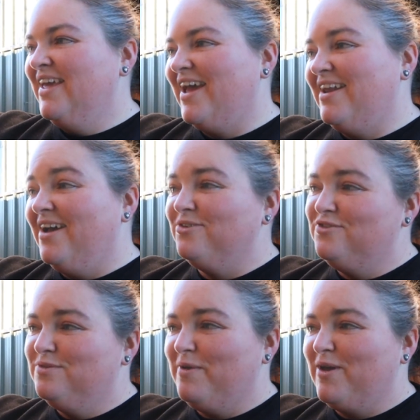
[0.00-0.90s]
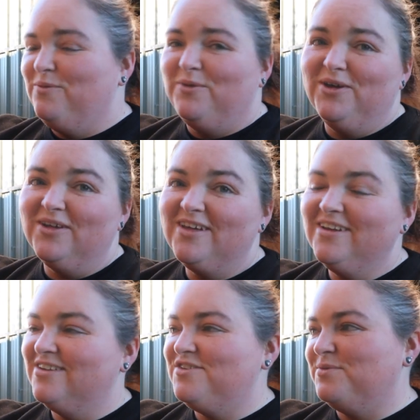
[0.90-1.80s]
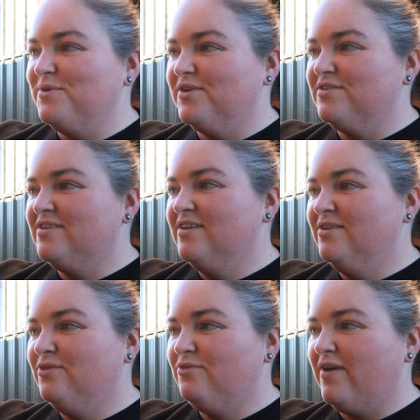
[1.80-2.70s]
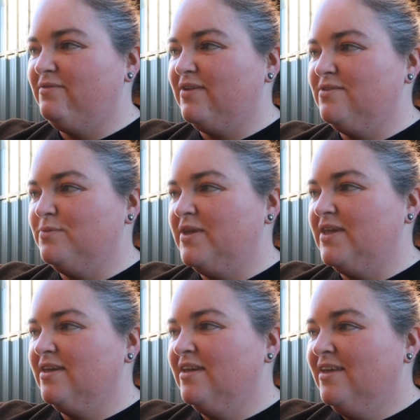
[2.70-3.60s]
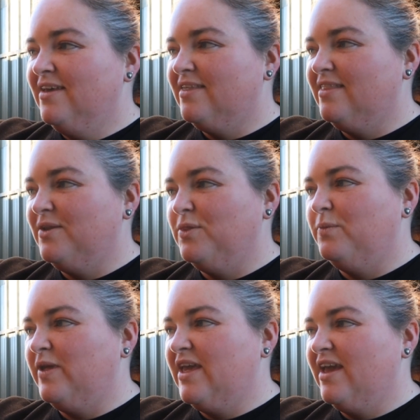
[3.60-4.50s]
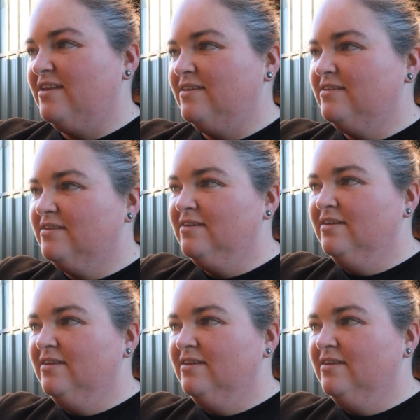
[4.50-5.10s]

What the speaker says: And now she's back at work, and she works 5 days a week, and then at the weekend,